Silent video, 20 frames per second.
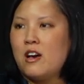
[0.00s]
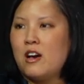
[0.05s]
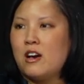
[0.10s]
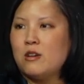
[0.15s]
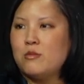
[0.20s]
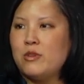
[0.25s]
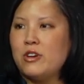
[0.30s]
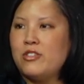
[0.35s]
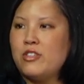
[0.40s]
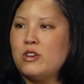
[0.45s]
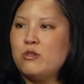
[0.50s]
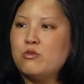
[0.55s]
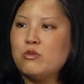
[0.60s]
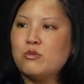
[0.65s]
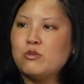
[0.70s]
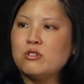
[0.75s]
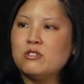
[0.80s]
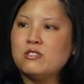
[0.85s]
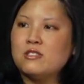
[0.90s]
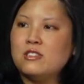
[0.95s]
I think
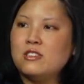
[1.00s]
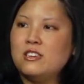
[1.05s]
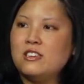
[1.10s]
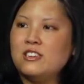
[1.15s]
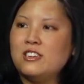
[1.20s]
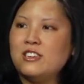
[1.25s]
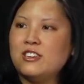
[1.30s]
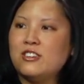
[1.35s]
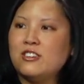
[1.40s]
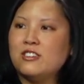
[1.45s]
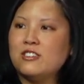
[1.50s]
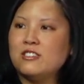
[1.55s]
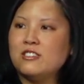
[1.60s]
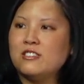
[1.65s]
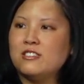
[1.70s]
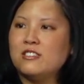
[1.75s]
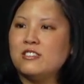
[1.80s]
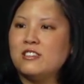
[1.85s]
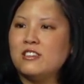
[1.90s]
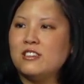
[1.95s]
what we're seeing here
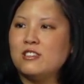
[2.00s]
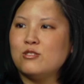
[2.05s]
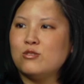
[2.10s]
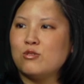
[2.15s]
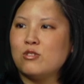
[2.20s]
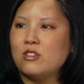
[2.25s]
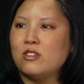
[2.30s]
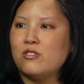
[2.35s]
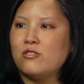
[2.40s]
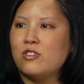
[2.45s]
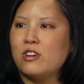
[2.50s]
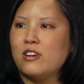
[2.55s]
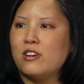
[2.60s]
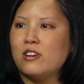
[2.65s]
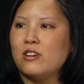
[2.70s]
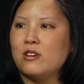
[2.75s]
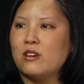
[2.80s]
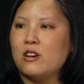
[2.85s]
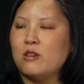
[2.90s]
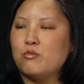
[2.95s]
is sort of
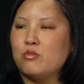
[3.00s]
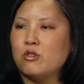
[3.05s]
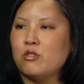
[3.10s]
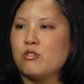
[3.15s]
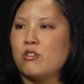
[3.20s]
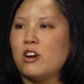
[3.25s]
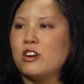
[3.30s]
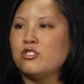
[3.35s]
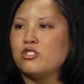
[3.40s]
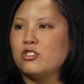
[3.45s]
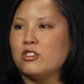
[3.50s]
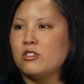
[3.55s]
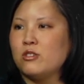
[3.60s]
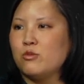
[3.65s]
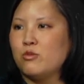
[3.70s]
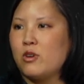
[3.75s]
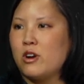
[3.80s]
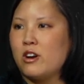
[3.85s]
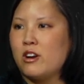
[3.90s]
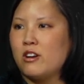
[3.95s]
a
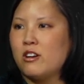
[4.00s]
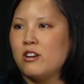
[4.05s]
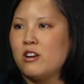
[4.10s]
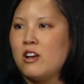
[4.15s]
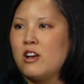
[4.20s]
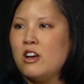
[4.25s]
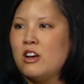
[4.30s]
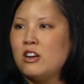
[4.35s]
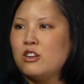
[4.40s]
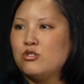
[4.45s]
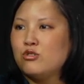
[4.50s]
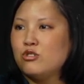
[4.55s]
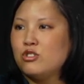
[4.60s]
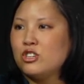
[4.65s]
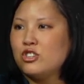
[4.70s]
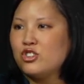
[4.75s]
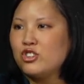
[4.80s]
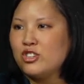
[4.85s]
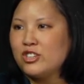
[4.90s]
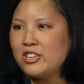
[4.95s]
progression where
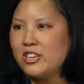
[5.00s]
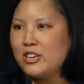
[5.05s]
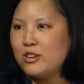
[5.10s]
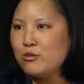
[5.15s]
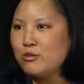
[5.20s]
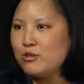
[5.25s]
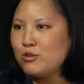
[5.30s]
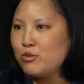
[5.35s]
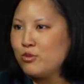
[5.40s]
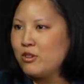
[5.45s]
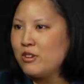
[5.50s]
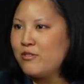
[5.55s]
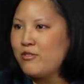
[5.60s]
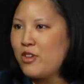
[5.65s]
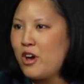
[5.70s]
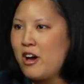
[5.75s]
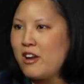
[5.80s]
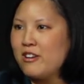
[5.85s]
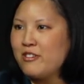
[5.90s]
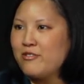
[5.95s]
traditionally it was sort of
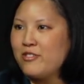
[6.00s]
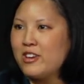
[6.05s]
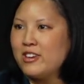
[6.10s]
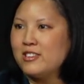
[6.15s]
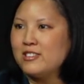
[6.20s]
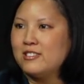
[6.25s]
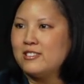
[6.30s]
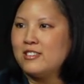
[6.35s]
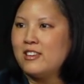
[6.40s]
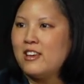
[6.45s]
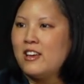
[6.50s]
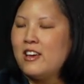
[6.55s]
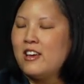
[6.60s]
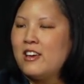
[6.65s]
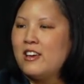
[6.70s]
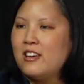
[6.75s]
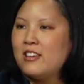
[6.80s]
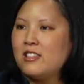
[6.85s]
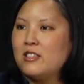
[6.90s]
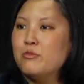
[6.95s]
thought of as
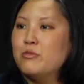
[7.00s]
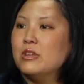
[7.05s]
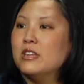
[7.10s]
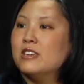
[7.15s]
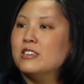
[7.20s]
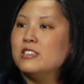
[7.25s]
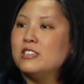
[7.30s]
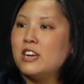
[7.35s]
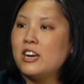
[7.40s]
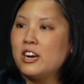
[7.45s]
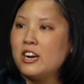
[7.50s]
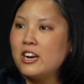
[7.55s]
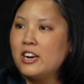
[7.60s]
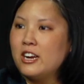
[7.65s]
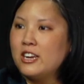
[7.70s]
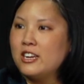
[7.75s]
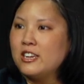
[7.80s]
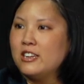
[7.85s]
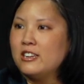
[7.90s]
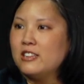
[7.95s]
the
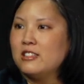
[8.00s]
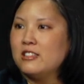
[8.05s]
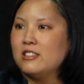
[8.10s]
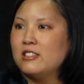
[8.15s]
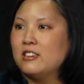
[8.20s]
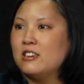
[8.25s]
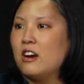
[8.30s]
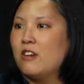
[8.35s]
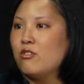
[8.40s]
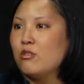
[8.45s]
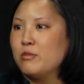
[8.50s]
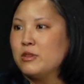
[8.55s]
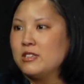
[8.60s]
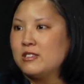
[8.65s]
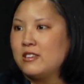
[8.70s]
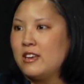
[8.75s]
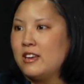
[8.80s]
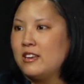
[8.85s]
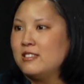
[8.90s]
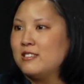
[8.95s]
military and in the
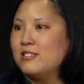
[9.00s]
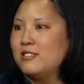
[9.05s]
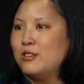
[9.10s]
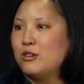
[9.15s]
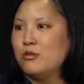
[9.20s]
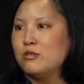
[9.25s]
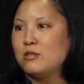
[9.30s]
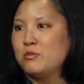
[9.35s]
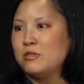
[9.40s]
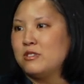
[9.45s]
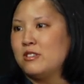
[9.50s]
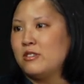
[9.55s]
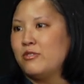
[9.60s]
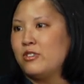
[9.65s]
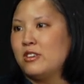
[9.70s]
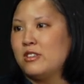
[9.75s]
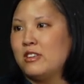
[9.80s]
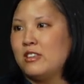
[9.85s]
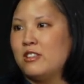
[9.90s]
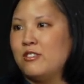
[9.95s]
government's case, you know,
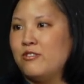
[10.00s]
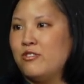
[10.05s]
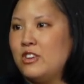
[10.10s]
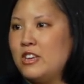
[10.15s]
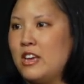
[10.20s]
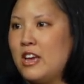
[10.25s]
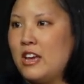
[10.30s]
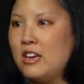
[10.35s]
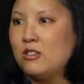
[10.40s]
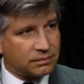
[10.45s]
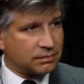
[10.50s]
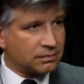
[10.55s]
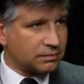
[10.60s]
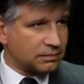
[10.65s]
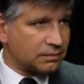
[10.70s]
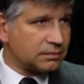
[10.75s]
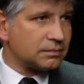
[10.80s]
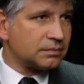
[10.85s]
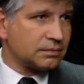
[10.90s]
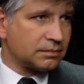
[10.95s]
specifically the VA's
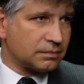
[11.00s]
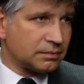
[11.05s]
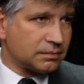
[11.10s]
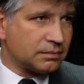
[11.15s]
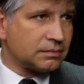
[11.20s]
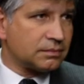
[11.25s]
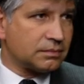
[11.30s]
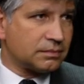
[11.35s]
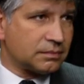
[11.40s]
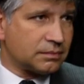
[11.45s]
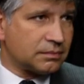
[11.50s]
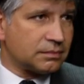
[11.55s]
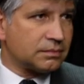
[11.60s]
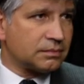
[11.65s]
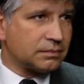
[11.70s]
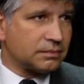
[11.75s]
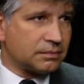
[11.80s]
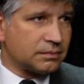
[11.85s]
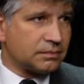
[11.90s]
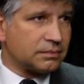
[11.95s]
responsibility to
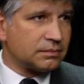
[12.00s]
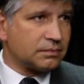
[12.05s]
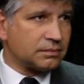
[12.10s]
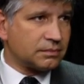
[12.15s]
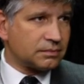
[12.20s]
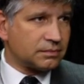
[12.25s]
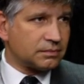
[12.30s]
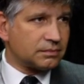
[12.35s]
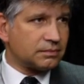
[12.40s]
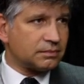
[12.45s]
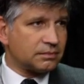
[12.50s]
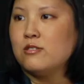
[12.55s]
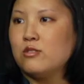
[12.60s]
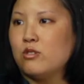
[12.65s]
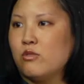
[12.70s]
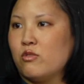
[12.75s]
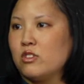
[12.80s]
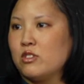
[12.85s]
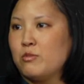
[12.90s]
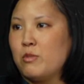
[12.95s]
care for these
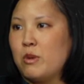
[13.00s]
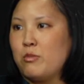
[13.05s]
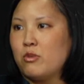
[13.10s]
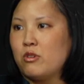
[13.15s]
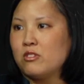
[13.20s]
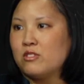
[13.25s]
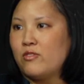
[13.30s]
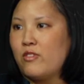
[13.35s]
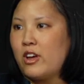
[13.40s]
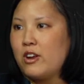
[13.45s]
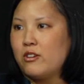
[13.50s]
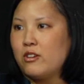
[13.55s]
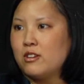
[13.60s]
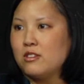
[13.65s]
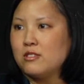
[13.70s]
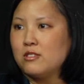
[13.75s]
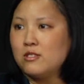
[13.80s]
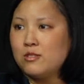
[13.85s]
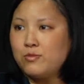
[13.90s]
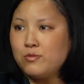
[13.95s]
service members,
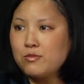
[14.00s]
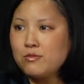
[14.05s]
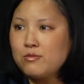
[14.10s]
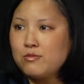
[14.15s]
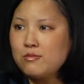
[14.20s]
veterans,